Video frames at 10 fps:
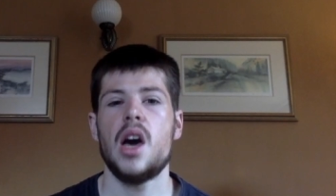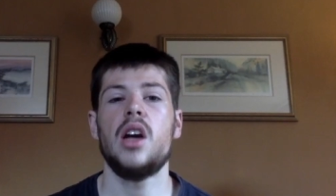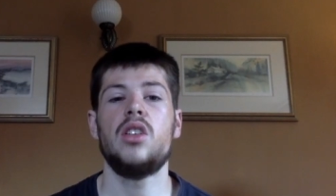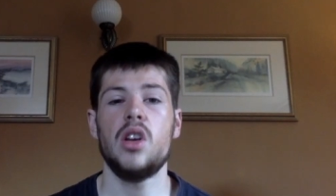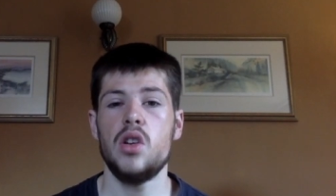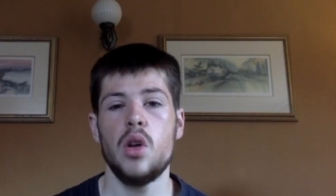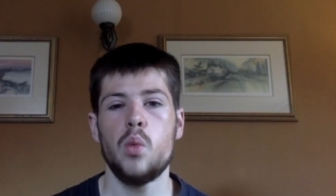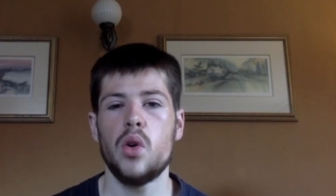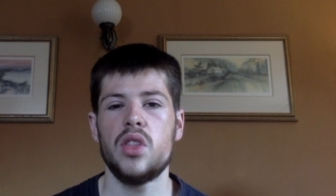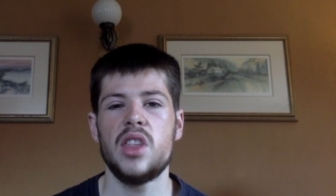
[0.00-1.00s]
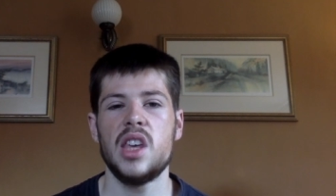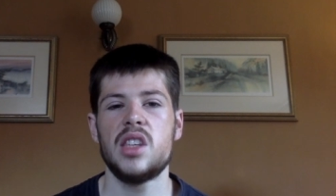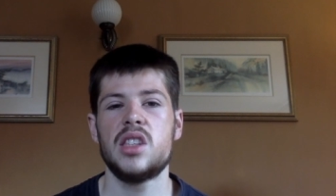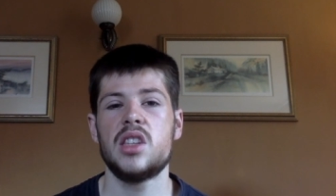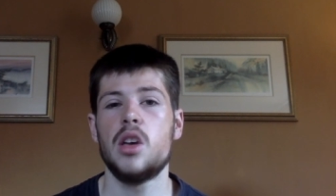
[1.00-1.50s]
I don't know what
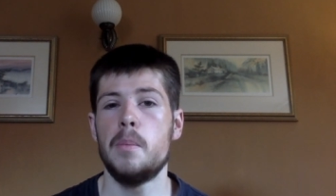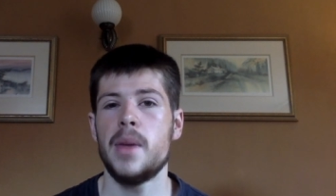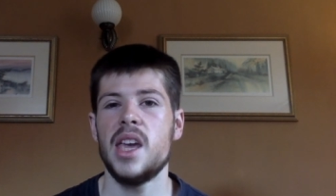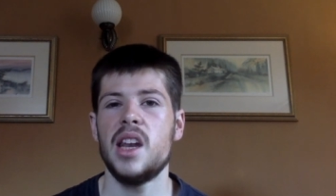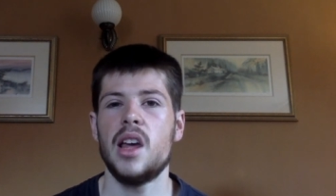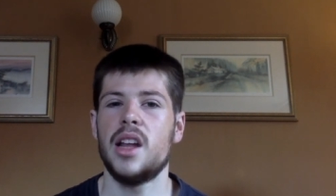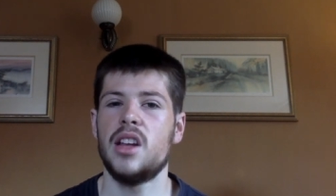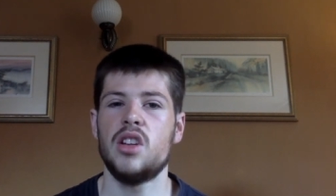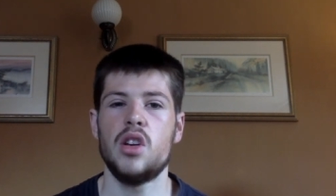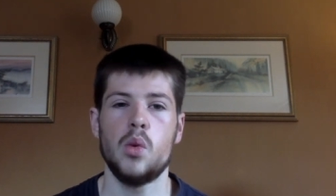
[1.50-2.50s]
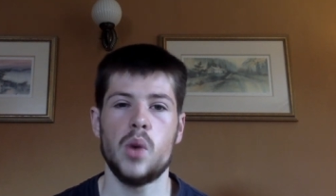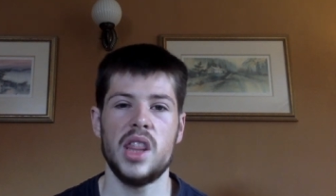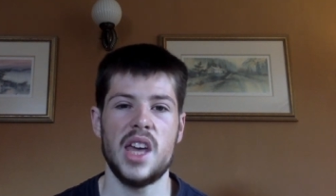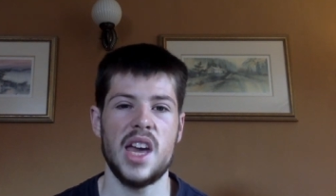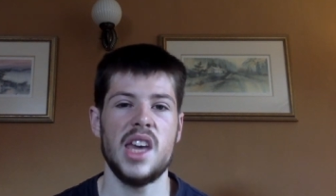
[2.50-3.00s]
this could mean, and I don't know why
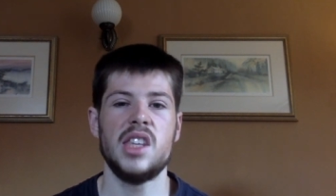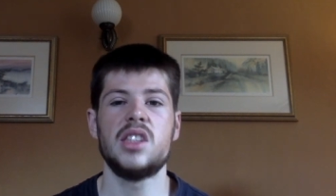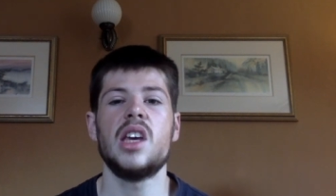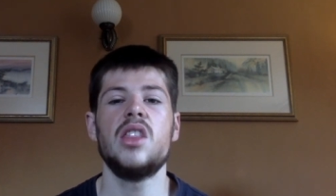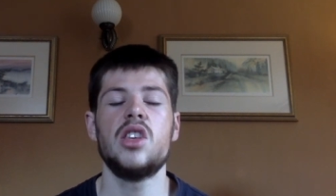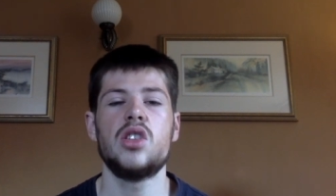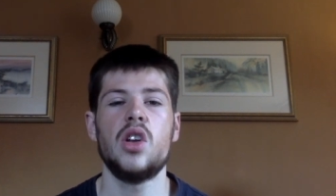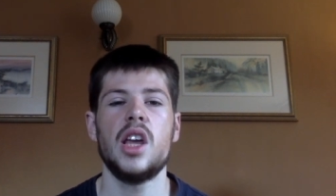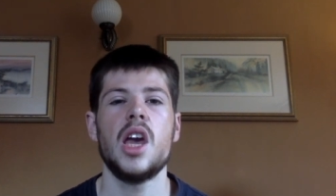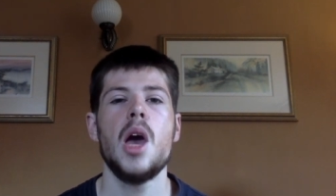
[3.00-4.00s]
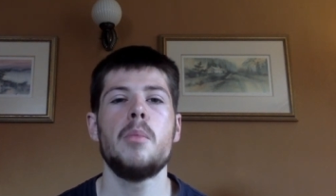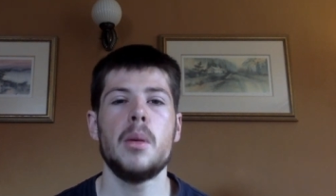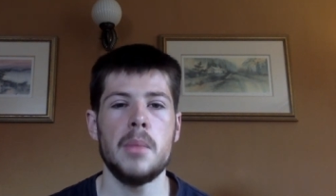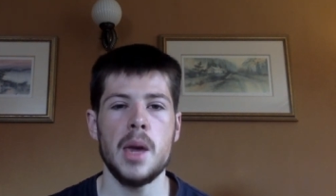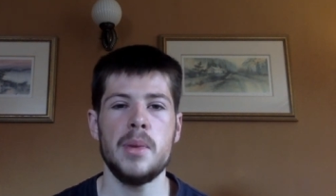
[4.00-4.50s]
they're inside the Sonic, but
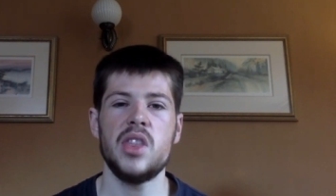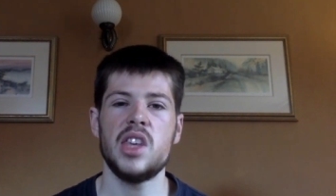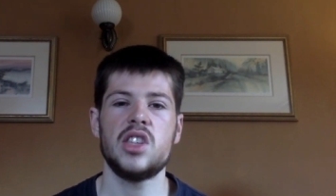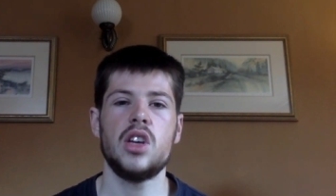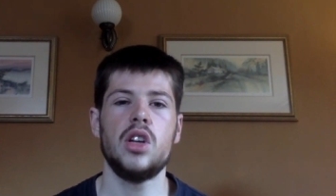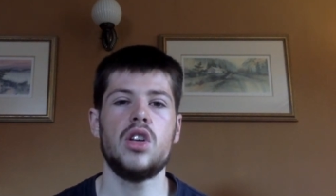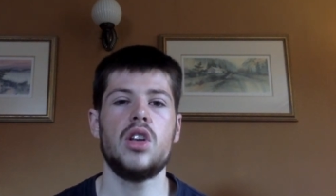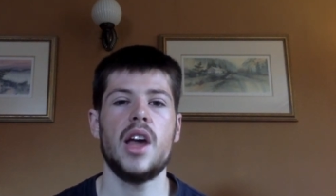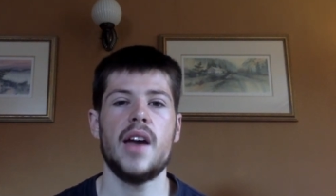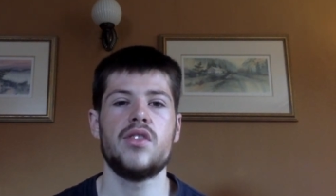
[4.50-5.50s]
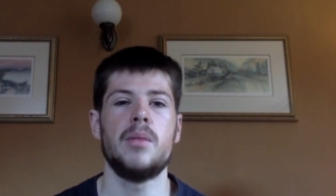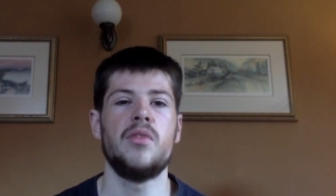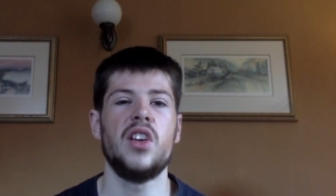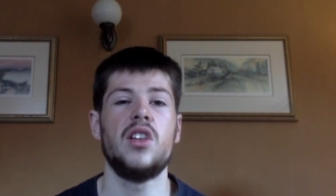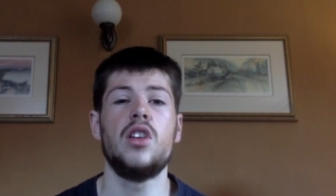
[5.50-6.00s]
maybe this could have something to